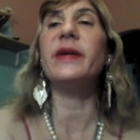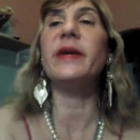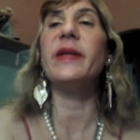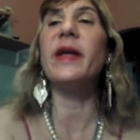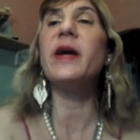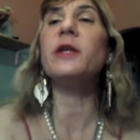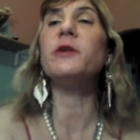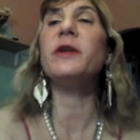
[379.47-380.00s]
It
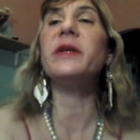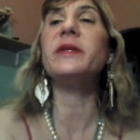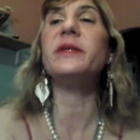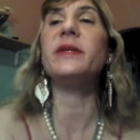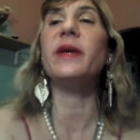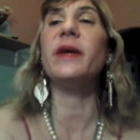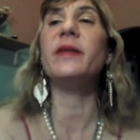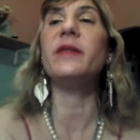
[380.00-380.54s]
cannot
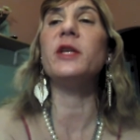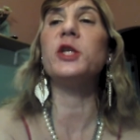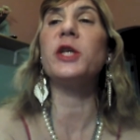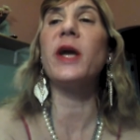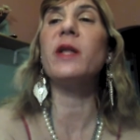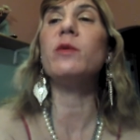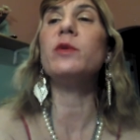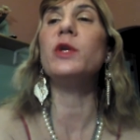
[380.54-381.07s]
transcend the
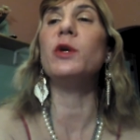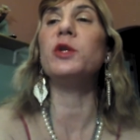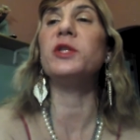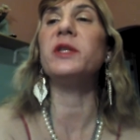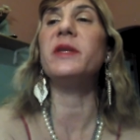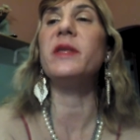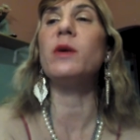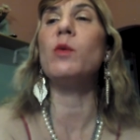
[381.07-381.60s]
shallow
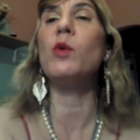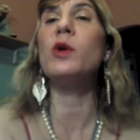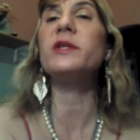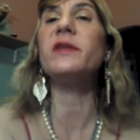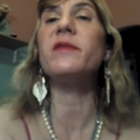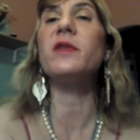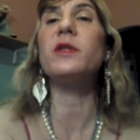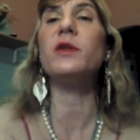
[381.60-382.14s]
notion that
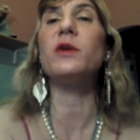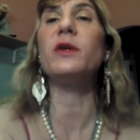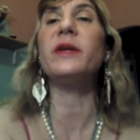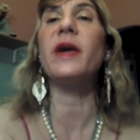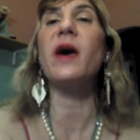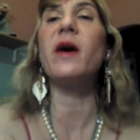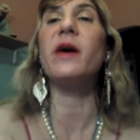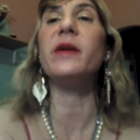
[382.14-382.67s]
wars of the
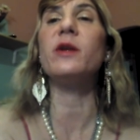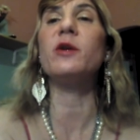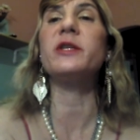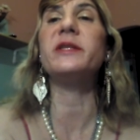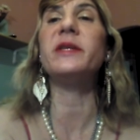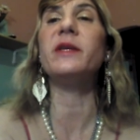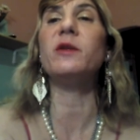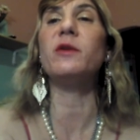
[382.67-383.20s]
third kind are
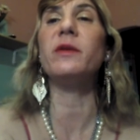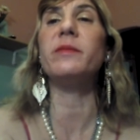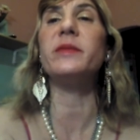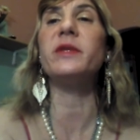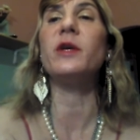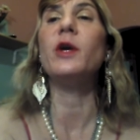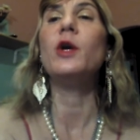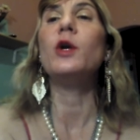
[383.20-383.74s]

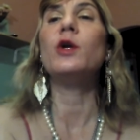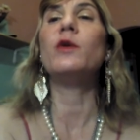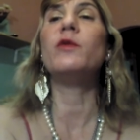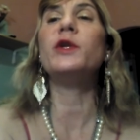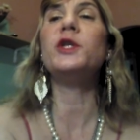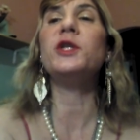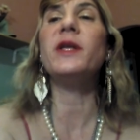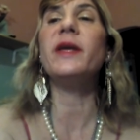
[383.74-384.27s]
syndromes
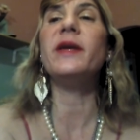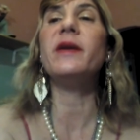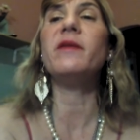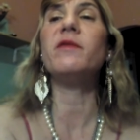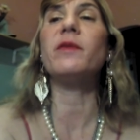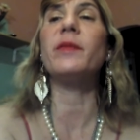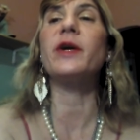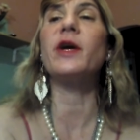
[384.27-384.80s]

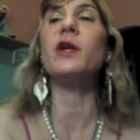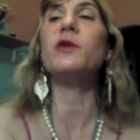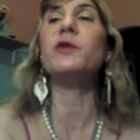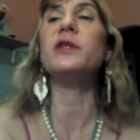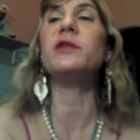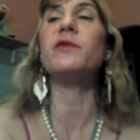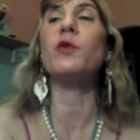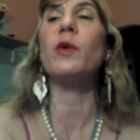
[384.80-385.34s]
originating from a
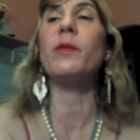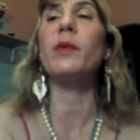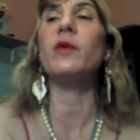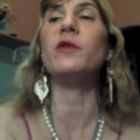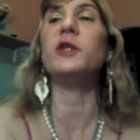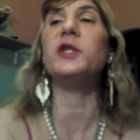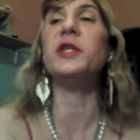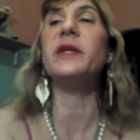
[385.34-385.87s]
country's
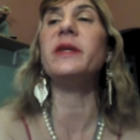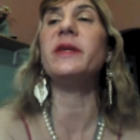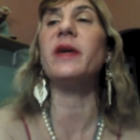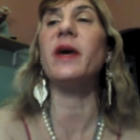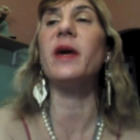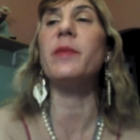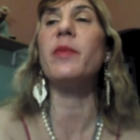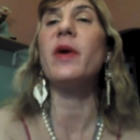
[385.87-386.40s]
formal regime
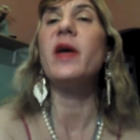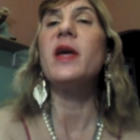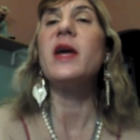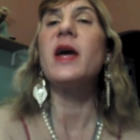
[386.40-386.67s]
type,